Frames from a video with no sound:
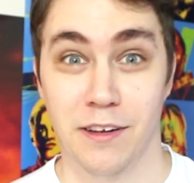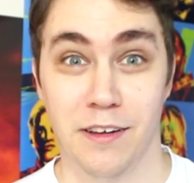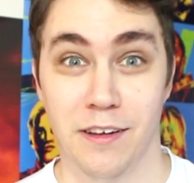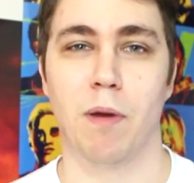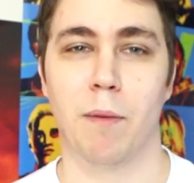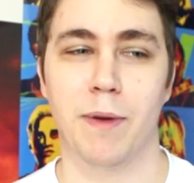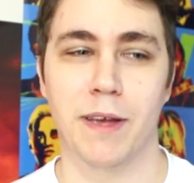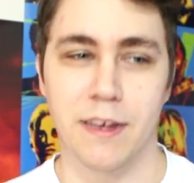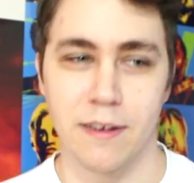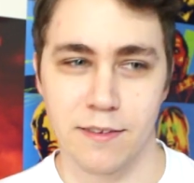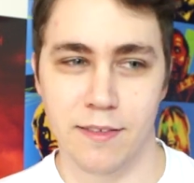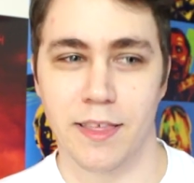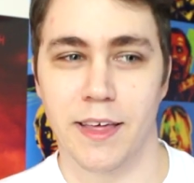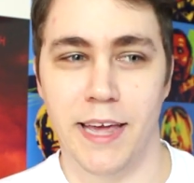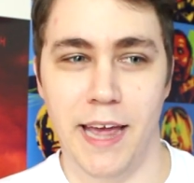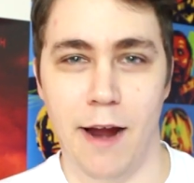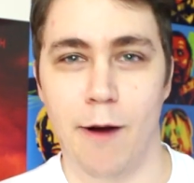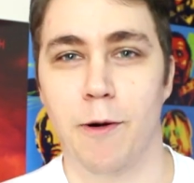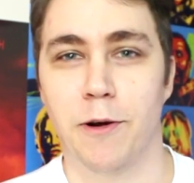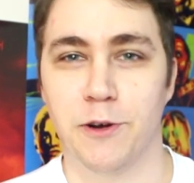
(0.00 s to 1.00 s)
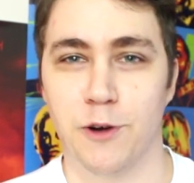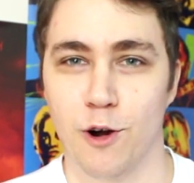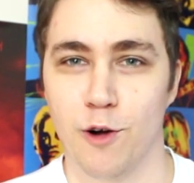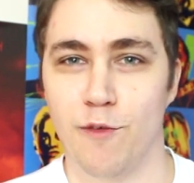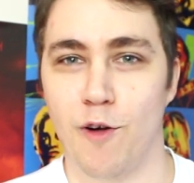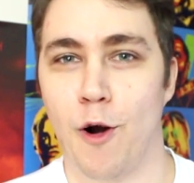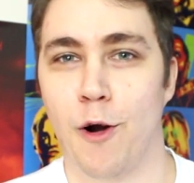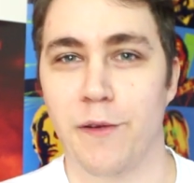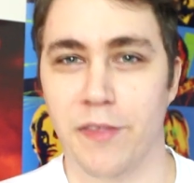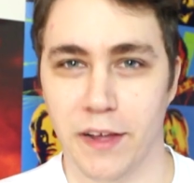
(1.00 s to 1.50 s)
But because of the character
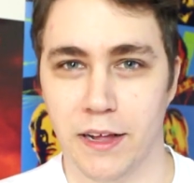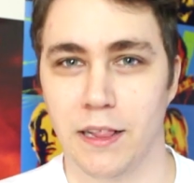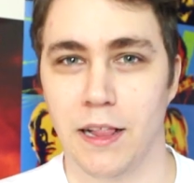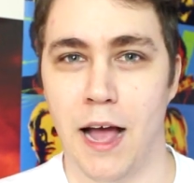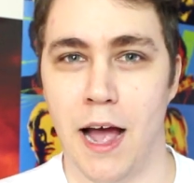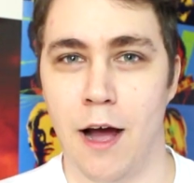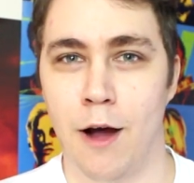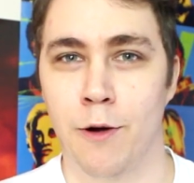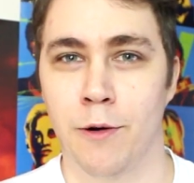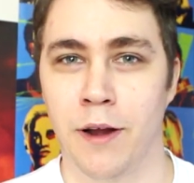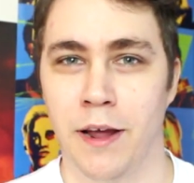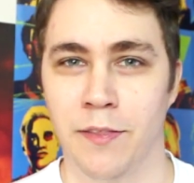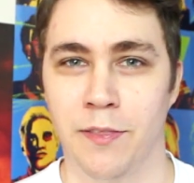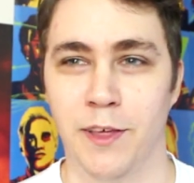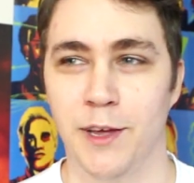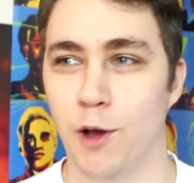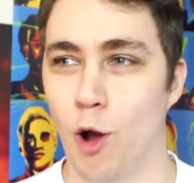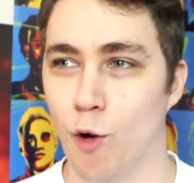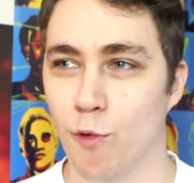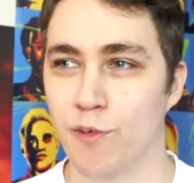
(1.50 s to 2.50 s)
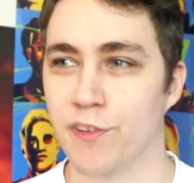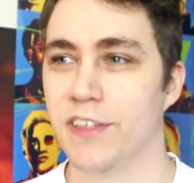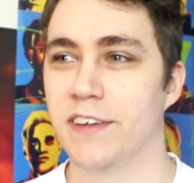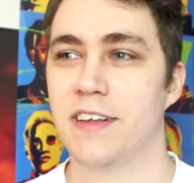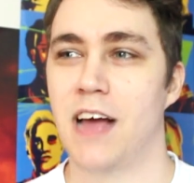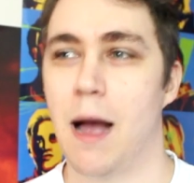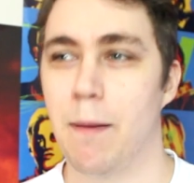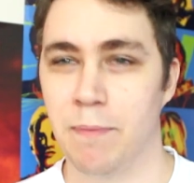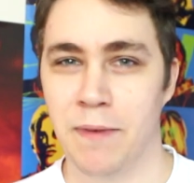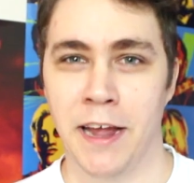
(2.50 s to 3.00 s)
of Art the Clown and the
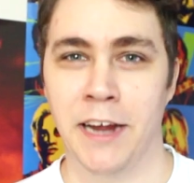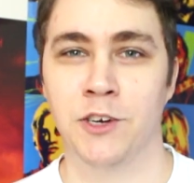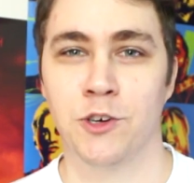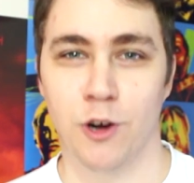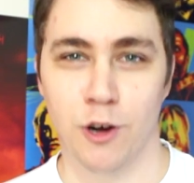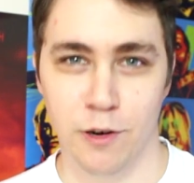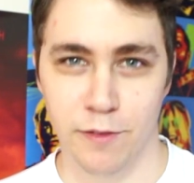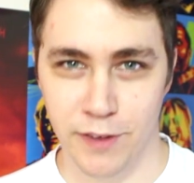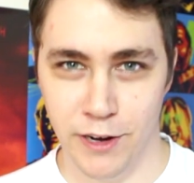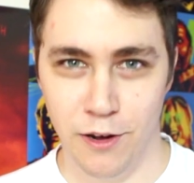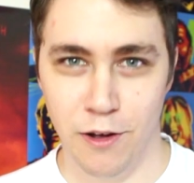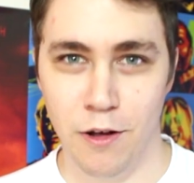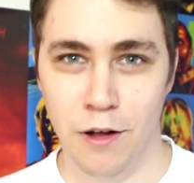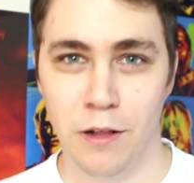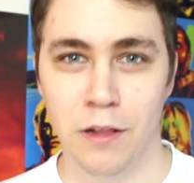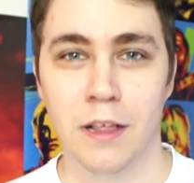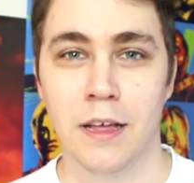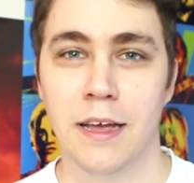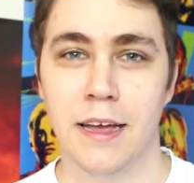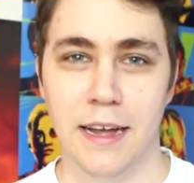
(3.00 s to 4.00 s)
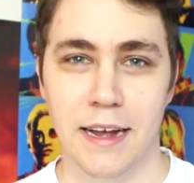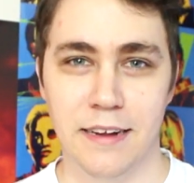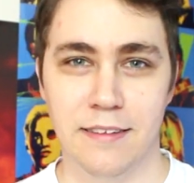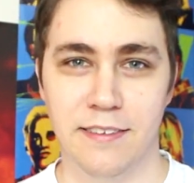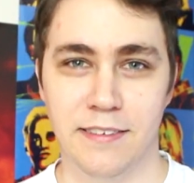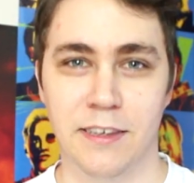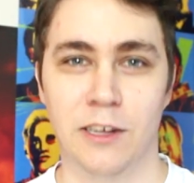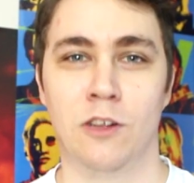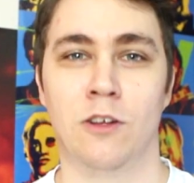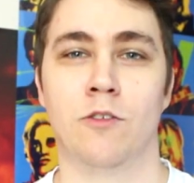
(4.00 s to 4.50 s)
over-the-top nature of it all, it
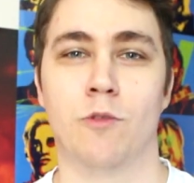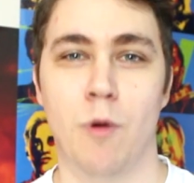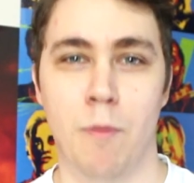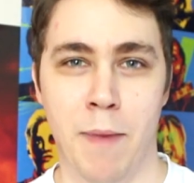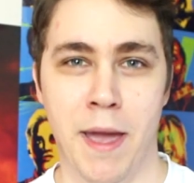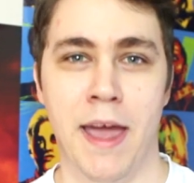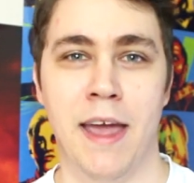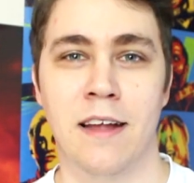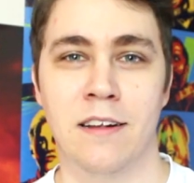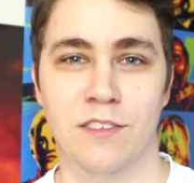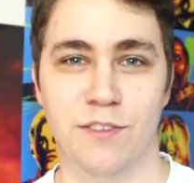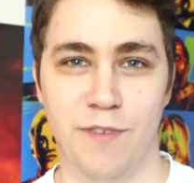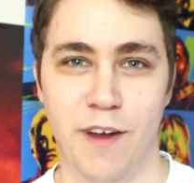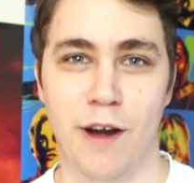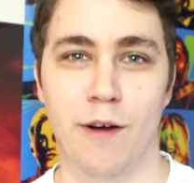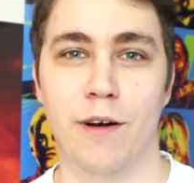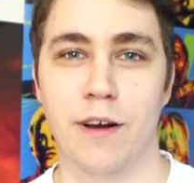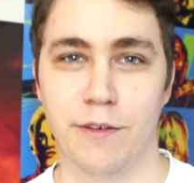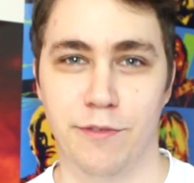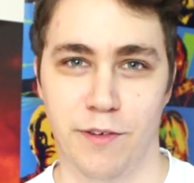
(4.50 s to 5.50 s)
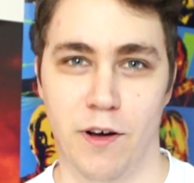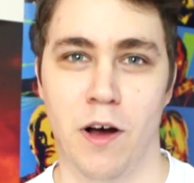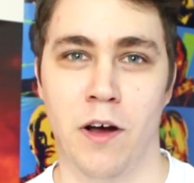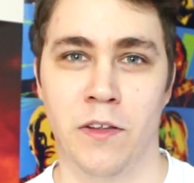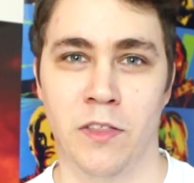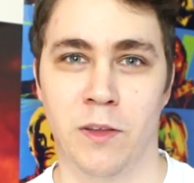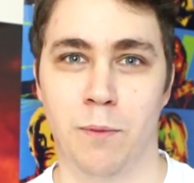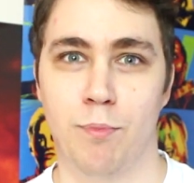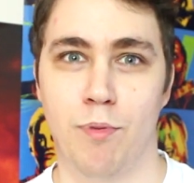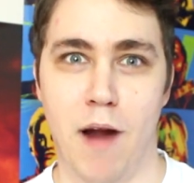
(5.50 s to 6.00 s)
still remains very
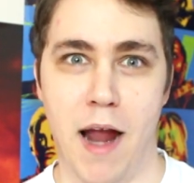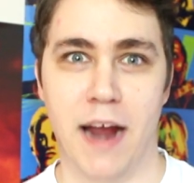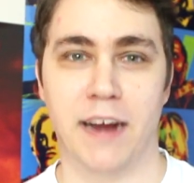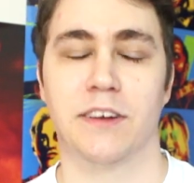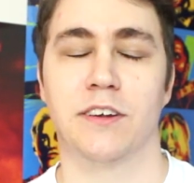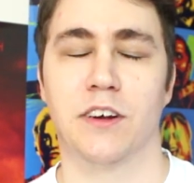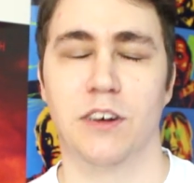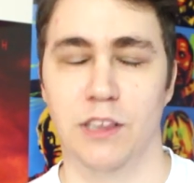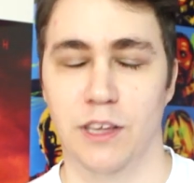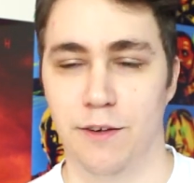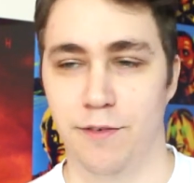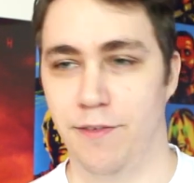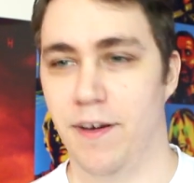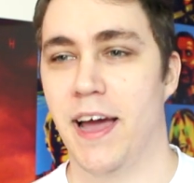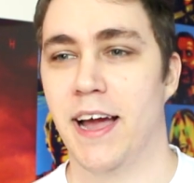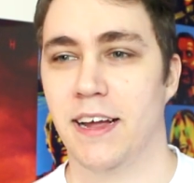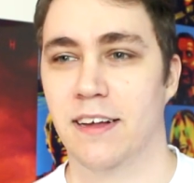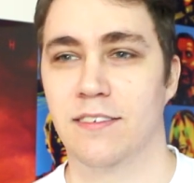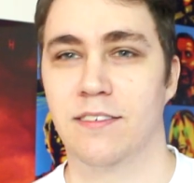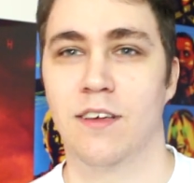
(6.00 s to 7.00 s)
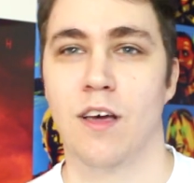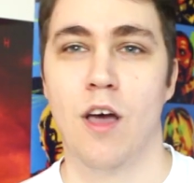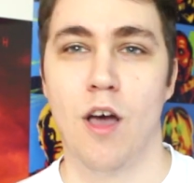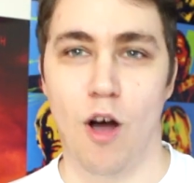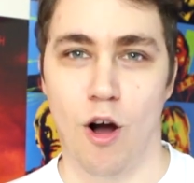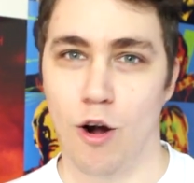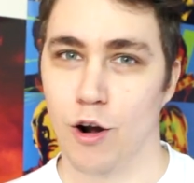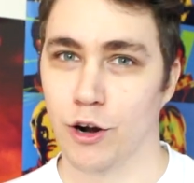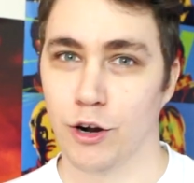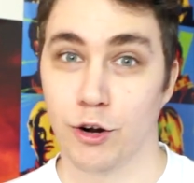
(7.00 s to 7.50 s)
fun. The practical effects
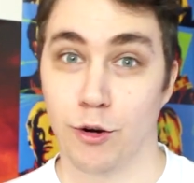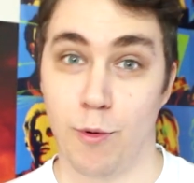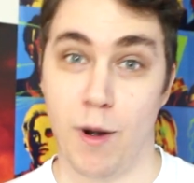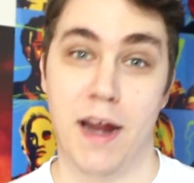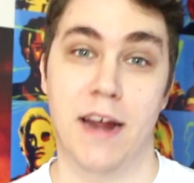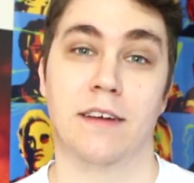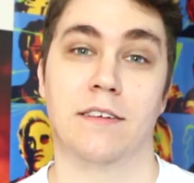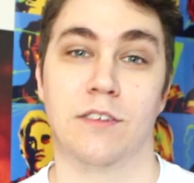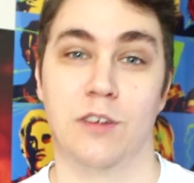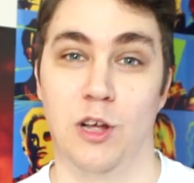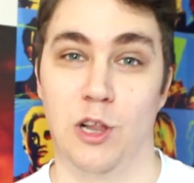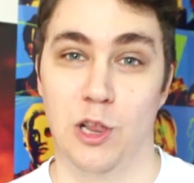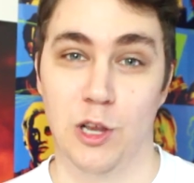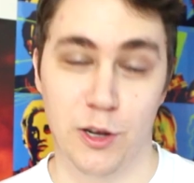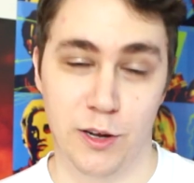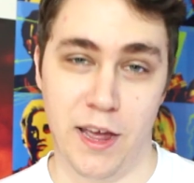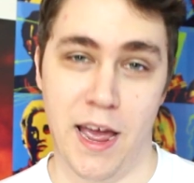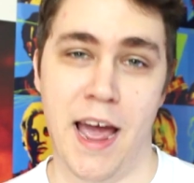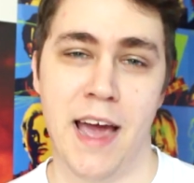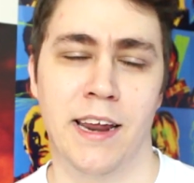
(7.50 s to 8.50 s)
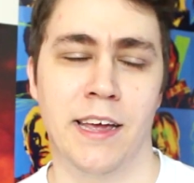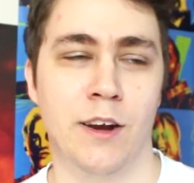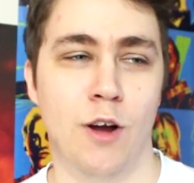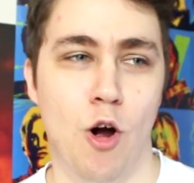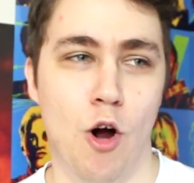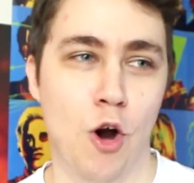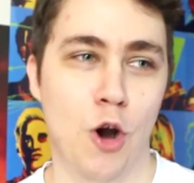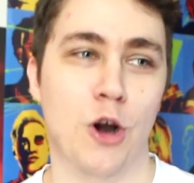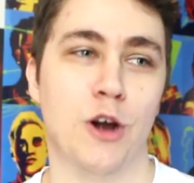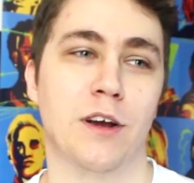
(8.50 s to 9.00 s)
are great to look at, and
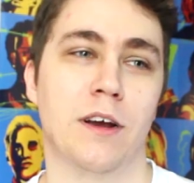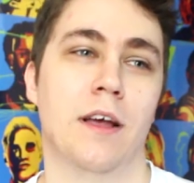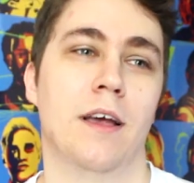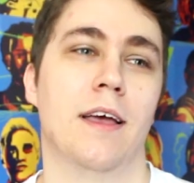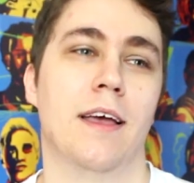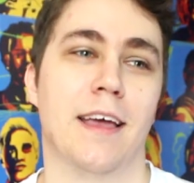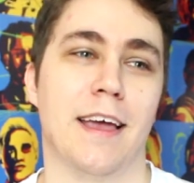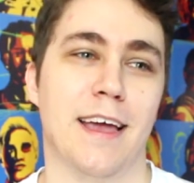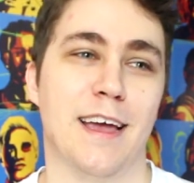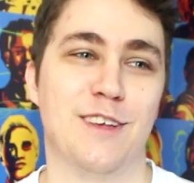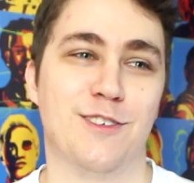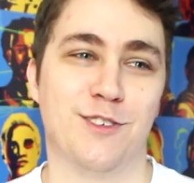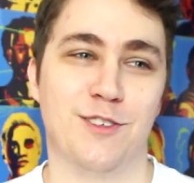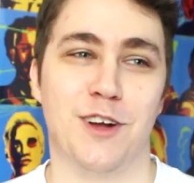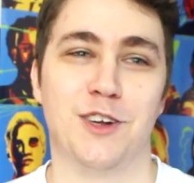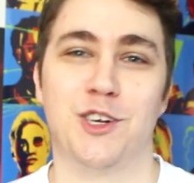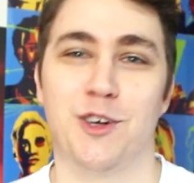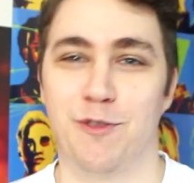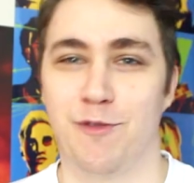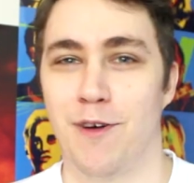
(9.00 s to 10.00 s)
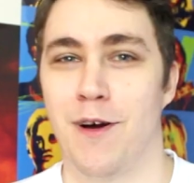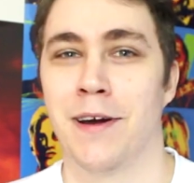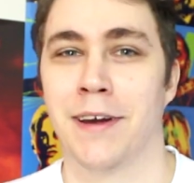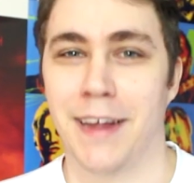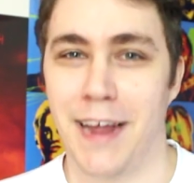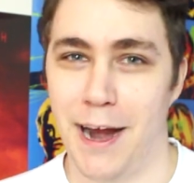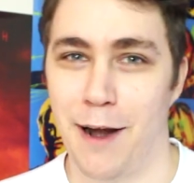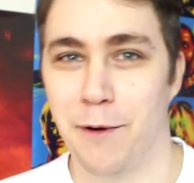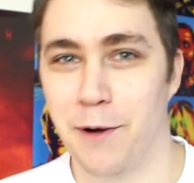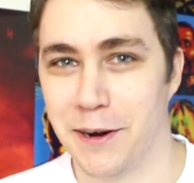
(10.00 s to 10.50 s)
Art is such a fun
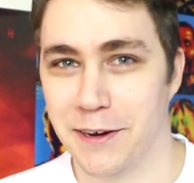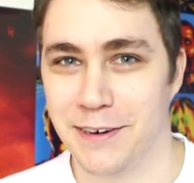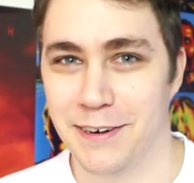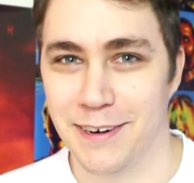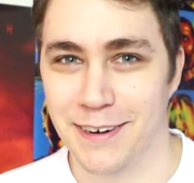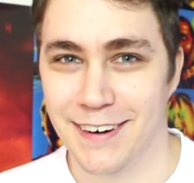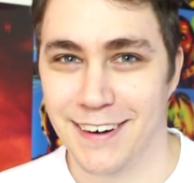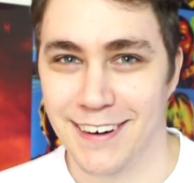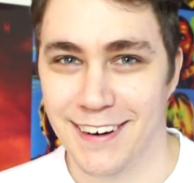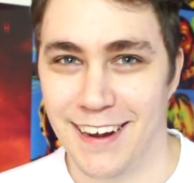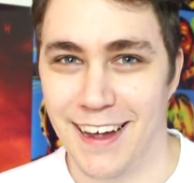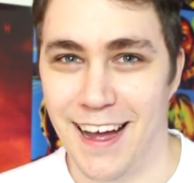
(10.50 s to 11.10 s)
character.